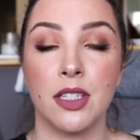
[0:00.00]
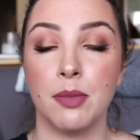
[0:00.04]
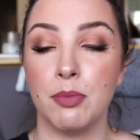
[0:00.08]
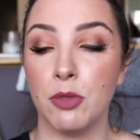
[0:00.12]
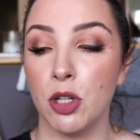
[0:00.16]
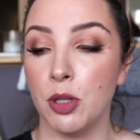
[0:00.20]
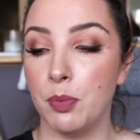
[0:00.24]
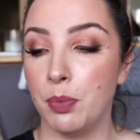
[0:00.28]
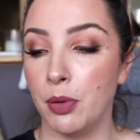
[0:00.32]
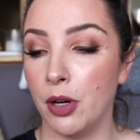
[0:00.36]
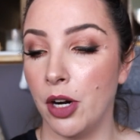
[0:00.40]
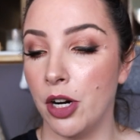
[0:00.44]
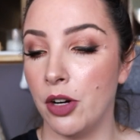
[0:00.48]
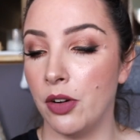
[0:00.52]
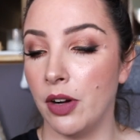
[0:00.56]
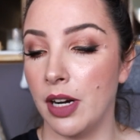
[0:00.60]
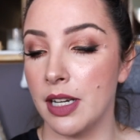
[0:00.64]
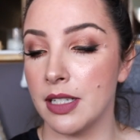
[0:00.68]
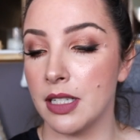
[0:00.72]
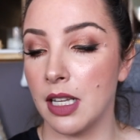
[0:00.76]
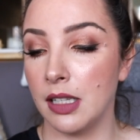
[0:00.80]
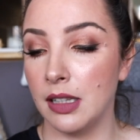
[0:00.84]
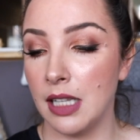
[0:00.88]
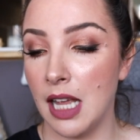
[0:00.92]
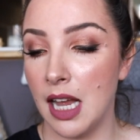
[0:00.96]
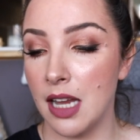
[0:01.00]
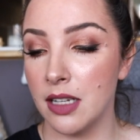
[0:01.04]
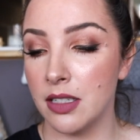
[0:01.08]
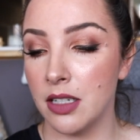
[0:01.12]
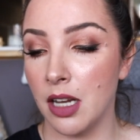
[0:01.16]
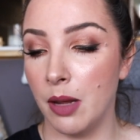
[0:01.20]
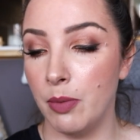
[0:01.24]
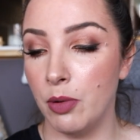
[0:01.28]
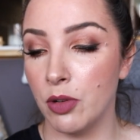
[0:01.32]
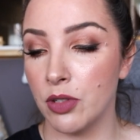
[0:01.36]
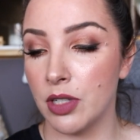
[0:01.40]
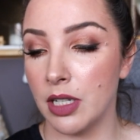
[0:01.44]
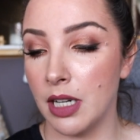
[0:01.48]
some good progress. Last
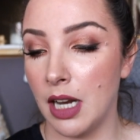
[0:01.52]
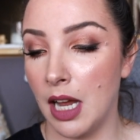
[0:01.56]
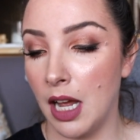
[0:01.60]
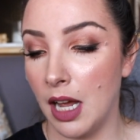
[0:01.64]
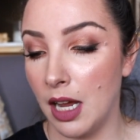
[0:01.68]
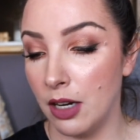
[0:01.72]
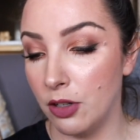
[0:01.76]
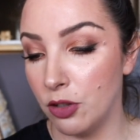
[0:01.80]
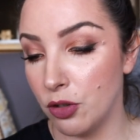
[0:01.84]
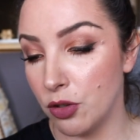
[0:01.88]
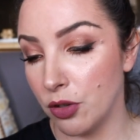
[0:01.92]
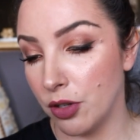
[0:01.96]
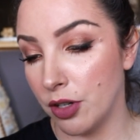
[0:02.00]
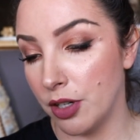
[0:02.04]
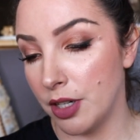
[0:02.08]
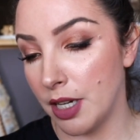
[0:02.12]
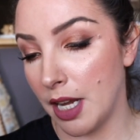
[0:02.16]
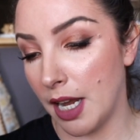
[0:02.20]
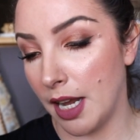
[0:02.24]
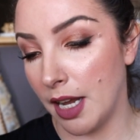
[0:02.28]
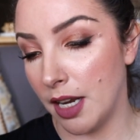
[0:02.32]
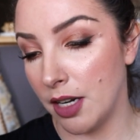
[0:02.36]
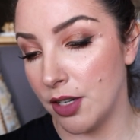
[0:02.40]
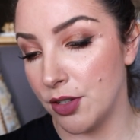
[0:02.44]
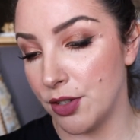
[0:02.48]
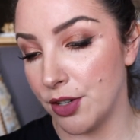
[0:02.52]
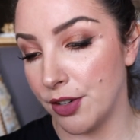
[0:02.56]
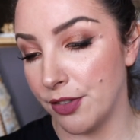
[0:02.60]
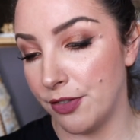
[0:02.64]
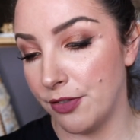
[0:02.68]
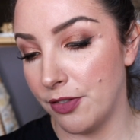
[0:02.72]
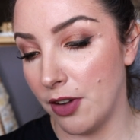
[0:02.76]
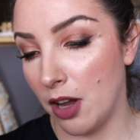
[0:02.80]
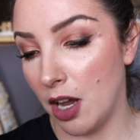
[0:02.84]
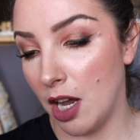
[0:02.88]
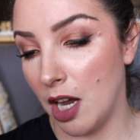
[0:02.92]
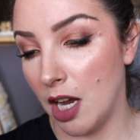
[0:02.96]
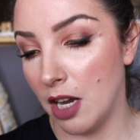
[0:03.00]
time it was at one hundred
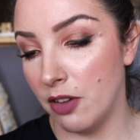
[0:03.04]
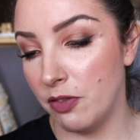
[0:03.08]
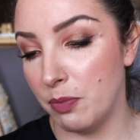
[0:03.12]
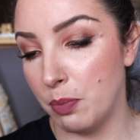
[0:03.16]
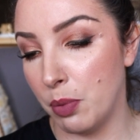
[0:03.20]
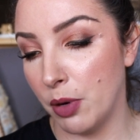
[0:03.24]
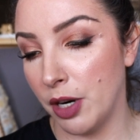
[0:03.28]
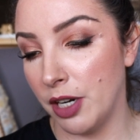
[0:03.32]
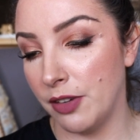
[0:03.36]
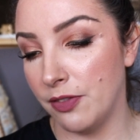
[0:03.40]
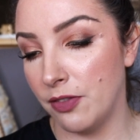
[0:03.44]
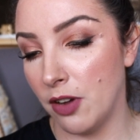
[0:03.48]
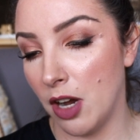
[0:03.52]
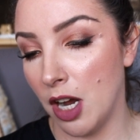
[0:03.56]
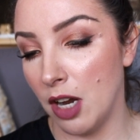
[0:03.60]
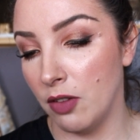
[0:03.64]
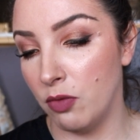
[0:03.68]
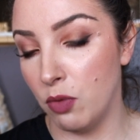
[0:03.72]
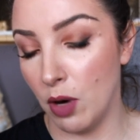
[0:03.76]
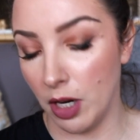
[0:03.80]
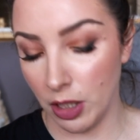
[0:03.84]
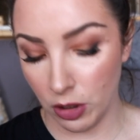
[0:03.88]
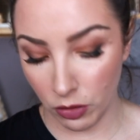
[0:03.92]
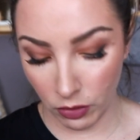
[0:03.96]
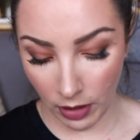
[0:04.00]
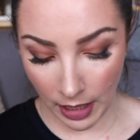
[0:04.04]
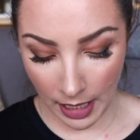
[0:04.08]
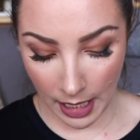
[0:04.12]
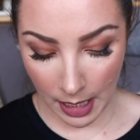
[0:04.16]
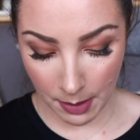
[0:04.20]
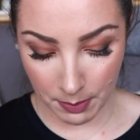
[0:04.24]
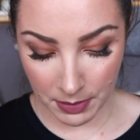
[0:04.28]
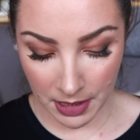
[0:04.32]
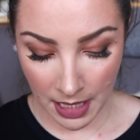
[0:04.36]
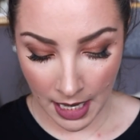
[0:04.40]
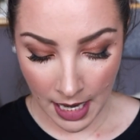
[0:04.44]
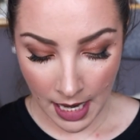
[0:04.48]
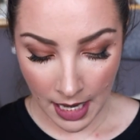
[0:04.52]
five point five one
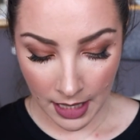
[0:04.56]
grams.